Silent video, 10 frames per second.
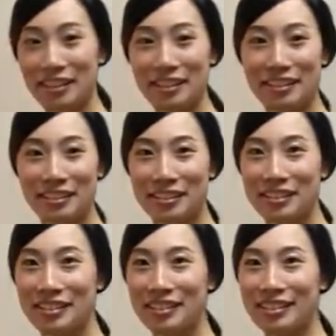
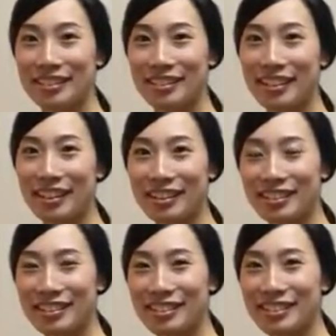
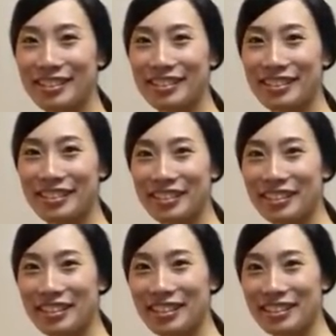
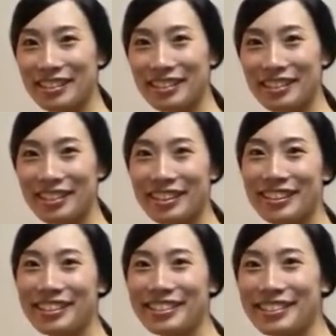
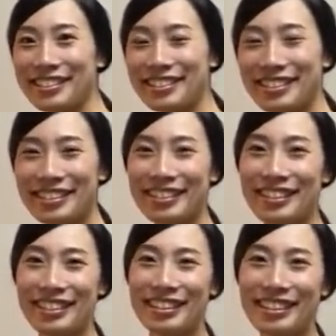
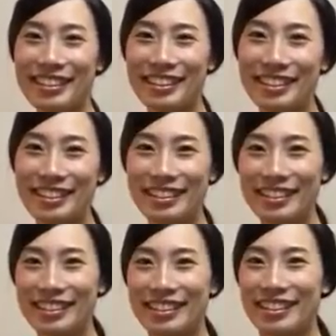
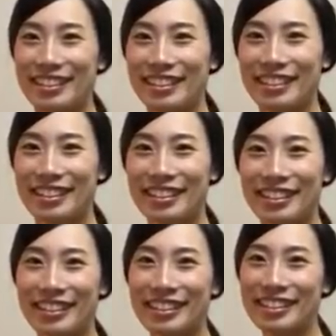
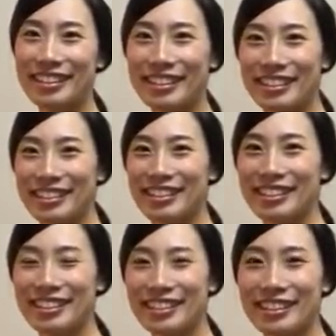
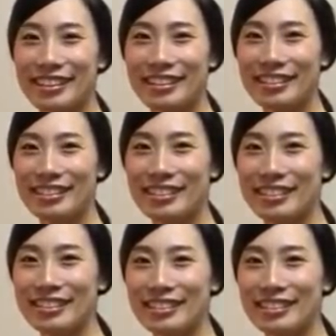This person isn't speaking.